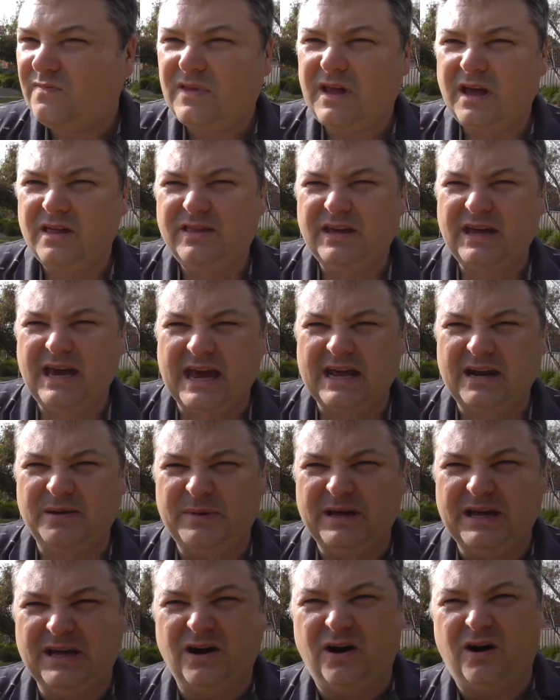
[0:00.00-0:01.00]
the
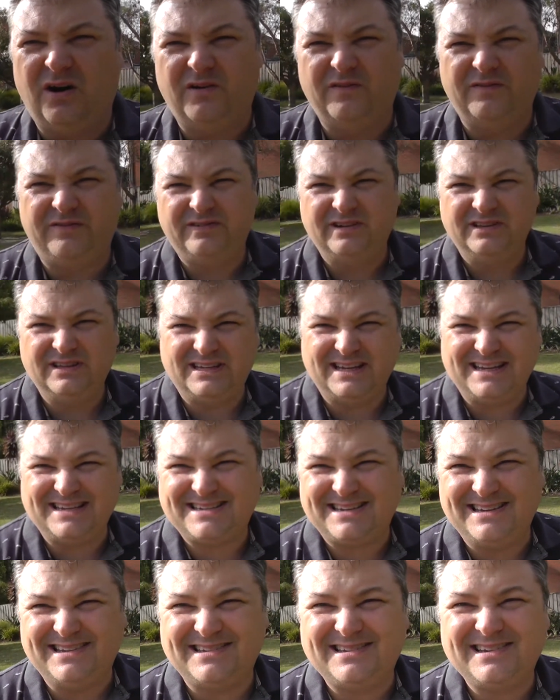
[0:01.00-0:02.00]
enemy of
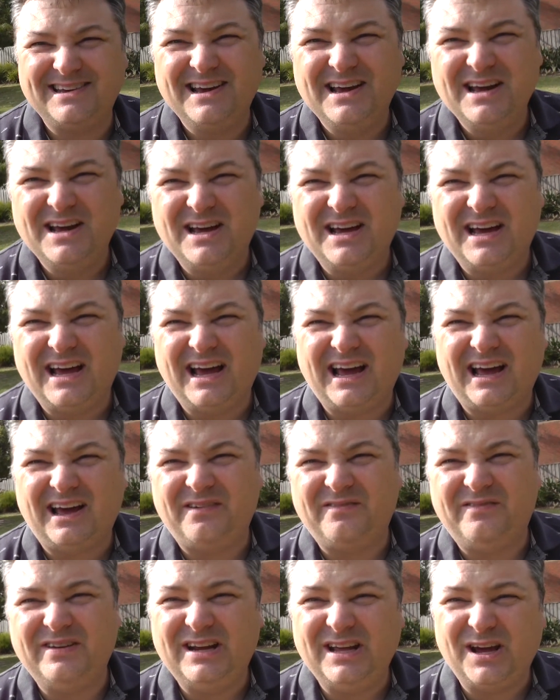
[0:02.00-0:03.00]
decent
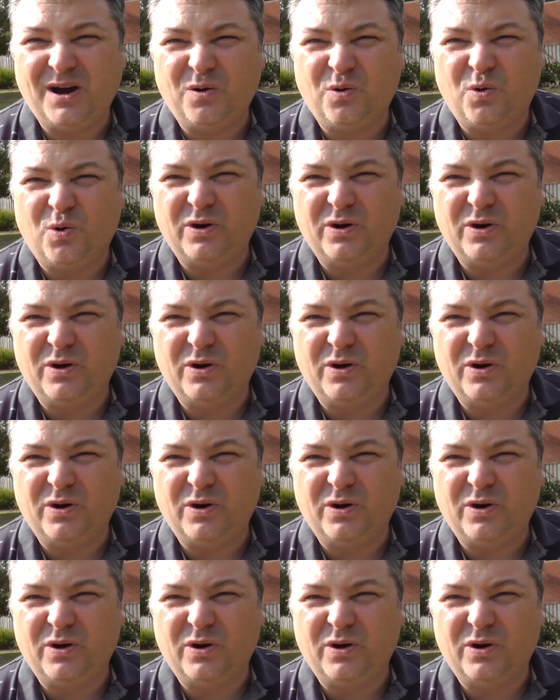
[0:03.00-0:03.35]
video